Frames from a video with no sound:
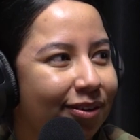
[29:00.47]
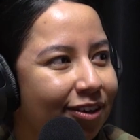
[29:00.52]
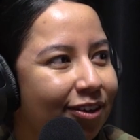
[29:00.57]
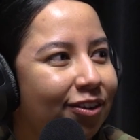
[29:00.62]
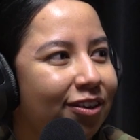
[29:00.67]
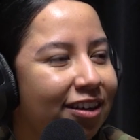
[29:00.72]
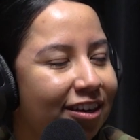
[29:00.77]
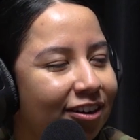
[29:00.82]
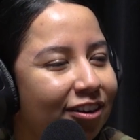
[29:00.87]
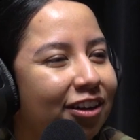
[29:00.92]

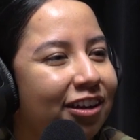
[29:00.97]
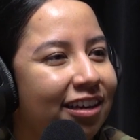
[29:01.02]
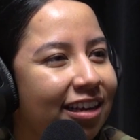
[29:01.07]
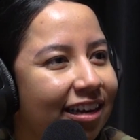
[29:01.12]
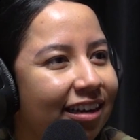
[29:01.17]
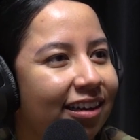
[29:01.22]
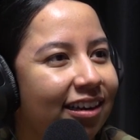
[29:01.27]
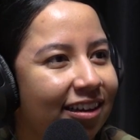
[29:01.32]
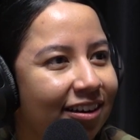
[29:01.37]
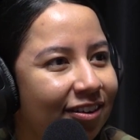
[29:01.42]
It'll
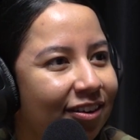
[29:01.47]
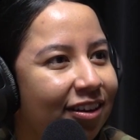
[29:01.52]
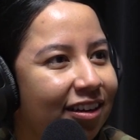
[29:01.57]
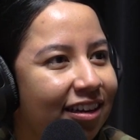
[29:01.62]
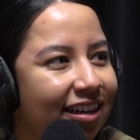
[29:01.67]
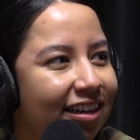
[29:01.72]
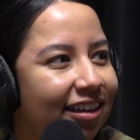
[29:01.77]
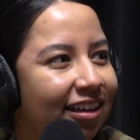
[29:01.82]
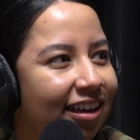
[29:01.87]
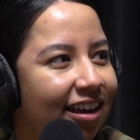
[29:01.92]
click.
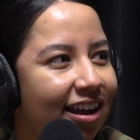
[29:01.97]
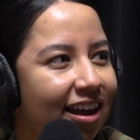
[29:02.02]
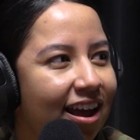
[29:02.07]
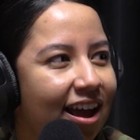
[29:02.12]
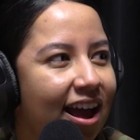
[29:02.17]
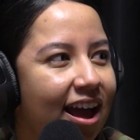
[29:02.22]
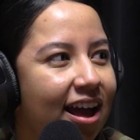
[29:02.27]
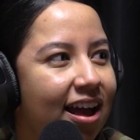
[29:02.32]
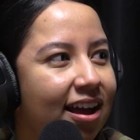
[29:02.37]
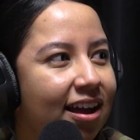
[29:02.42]

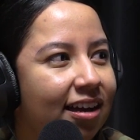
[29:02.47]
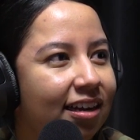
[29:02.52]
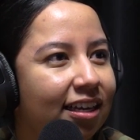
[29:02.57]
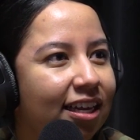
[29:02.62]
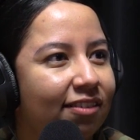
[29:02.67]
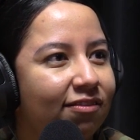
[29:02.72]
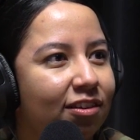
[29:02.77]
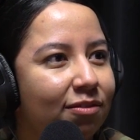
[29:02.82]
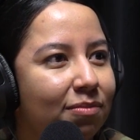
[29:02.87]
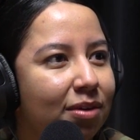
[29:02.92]
And
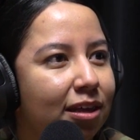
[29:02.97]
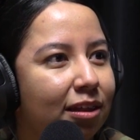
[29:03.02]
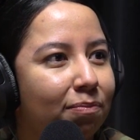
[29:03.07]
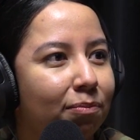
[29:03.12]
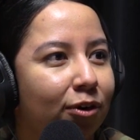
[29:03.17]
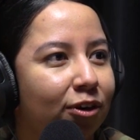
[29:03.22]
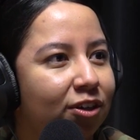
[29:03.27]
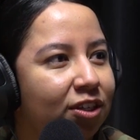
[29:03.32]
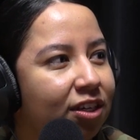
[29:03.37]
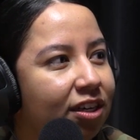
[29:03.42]
giving me the
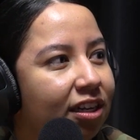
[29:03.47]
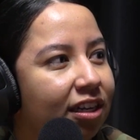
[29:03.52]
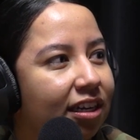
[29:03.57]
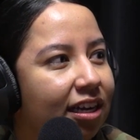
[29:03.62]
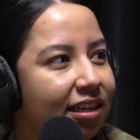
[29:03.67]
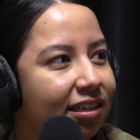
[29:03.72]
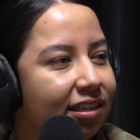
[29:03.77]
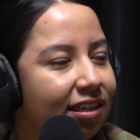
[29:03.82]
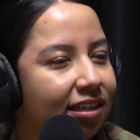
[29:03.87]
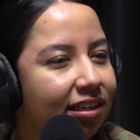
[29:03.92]
personal
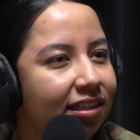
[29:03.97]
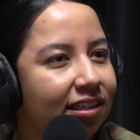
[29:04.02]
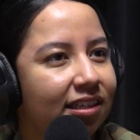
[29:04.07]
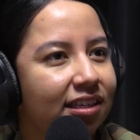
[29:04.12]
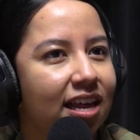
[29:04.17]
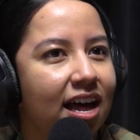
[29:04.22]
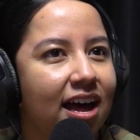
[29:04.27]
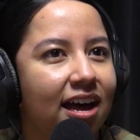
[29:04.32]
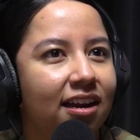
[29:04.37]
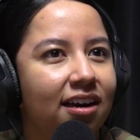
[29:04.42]
lessons
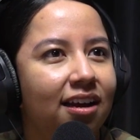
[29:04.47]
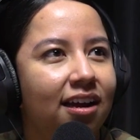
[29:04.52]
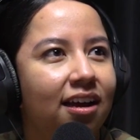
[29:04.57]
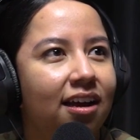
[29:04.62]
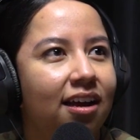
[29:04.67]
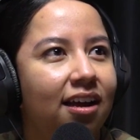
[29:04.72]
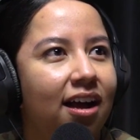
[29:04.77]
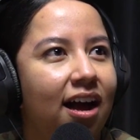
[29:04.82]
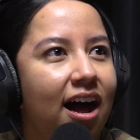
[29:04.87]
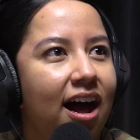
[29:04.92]
that
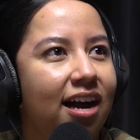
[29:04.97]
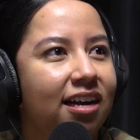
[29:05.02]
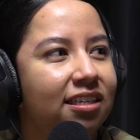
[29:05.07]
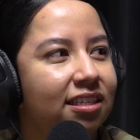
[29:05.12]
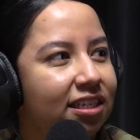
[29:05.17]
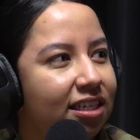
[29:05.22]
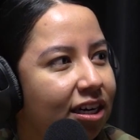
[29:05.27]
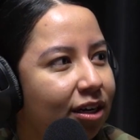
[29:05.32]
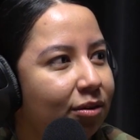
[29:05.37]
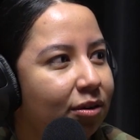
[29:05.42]
I
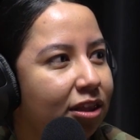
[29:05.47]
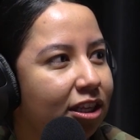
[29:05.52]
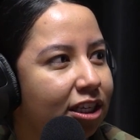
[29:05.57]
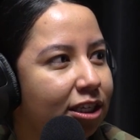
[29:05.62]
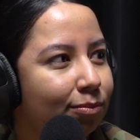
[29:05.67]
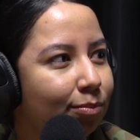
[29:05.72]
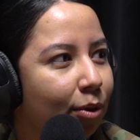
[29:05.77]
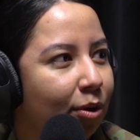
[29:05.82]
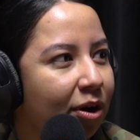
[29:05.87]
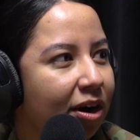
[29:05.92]
stuck with the
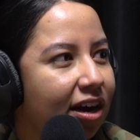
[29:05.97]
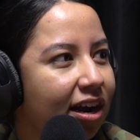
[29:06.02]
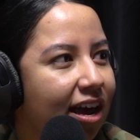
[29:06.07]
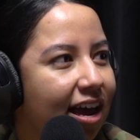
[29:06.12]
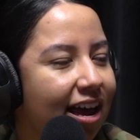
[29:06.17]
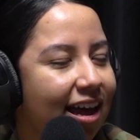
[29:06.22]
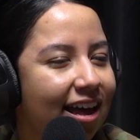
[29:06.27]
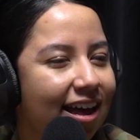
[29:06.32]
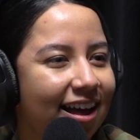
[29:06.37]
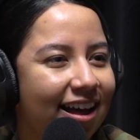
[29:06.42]
sport.
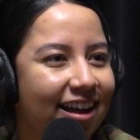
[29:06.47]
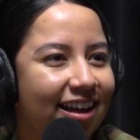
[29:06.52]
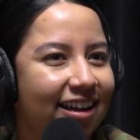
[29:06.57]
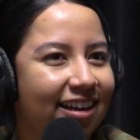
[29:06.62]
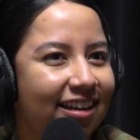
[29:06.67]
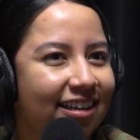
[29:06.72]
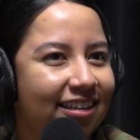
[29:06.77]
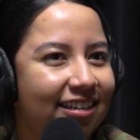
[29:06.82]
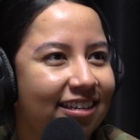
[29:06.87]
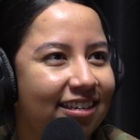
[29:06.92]

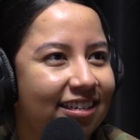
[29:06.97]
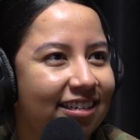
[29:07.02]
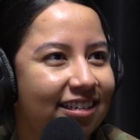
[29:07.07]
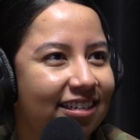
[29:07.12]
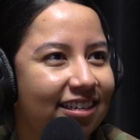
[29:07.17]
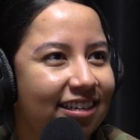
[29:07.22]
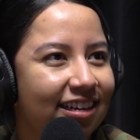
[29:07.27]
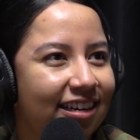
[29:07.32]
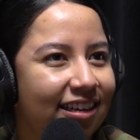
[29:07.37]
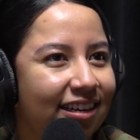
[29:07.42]
And
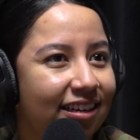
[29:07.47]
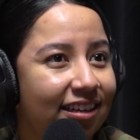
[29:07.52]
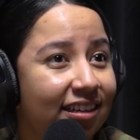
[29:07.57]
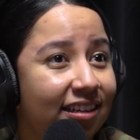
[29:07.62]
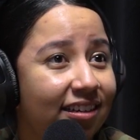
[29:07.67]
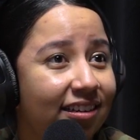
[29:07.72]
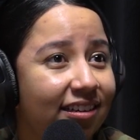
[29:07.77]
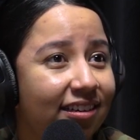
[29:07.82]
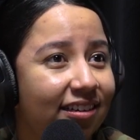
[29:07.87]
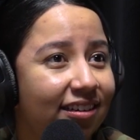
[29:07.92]

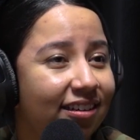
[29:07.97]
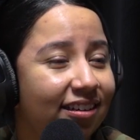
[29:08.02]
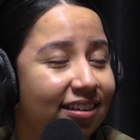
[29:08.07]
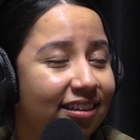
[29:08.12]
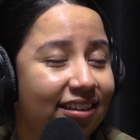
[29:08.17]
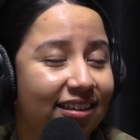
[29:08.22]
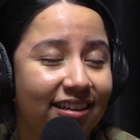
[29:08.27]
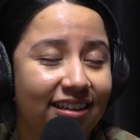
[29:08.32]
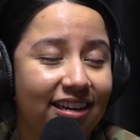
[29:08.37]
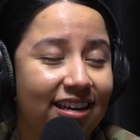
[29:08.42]
it
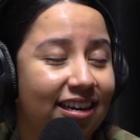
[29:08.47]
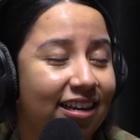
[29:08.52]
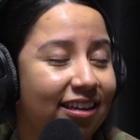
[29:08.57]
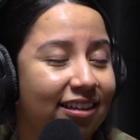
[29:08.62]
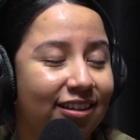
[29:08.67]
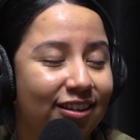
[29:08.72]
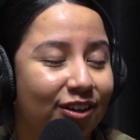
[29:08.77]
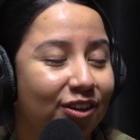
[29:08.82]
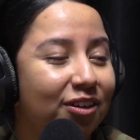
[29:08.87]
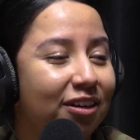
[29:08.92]

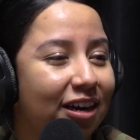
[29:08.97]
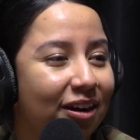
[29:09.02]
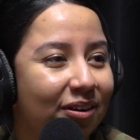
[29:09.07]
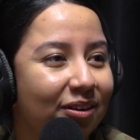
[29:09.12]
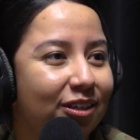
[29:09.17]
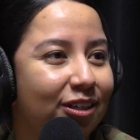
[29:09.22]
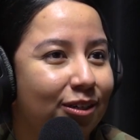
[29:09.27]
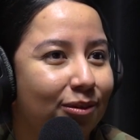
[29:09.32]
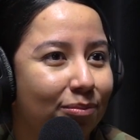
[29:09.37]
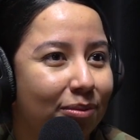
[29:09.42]
turned
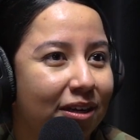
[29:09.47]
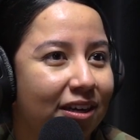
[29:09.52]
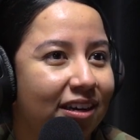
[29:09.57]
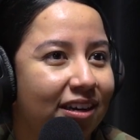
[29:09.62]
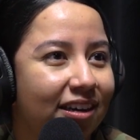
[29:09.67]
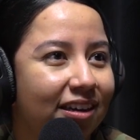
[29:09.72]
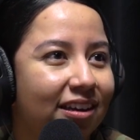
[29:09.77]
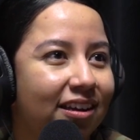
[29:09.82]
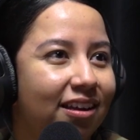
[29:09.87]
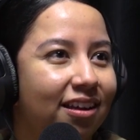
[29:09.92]
out to
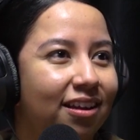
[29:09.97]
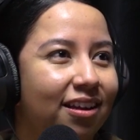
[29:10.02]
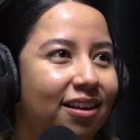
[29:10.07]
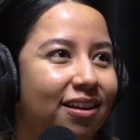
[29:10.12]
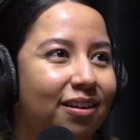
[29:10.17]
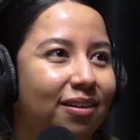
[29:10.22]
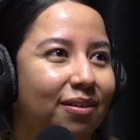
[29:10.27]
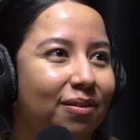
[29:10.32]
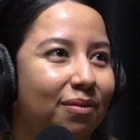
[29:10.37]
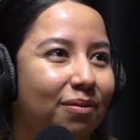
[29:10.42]
be
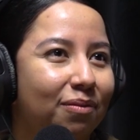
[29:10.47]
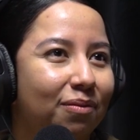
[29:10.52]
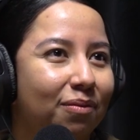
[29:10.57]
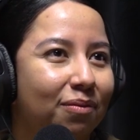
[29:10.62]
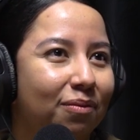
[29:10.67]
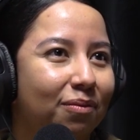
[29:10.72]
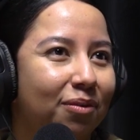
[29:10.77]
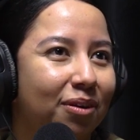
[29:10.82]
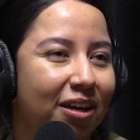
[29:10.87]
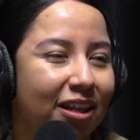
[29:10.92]

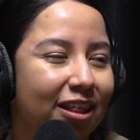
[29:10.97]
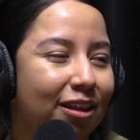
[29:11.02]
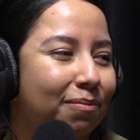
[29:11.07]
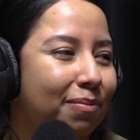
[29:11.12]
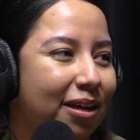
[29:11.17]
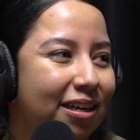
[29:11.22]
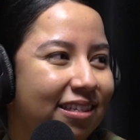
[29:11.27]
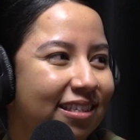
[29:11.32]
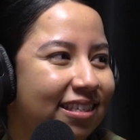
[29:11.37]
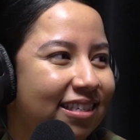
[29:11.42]
one of the
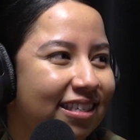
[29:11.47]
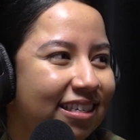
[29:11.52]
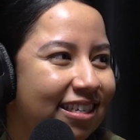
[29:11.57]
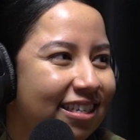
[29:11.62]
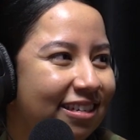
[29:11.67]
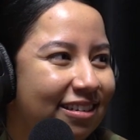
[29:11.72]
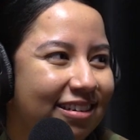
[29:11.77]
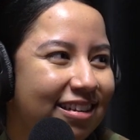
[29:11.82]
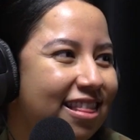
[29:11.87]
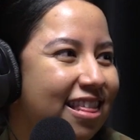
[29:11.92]

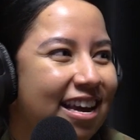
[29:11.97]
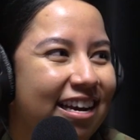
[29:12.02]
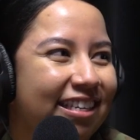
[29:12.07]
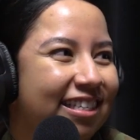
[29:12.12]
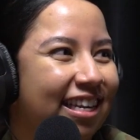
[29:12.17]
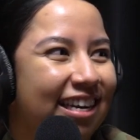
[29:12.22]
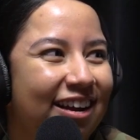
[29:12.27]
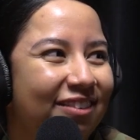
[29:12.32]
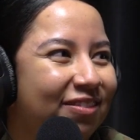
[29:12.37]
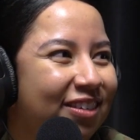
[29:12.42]
best
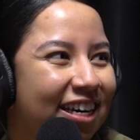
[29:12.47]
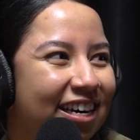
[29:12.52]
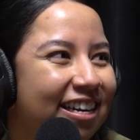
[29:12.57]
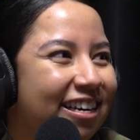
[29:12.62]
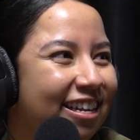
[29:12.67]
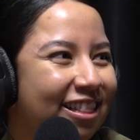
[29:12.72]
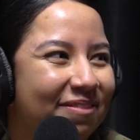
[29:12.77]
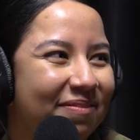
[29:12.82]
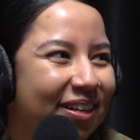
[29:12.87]
things that I've done in the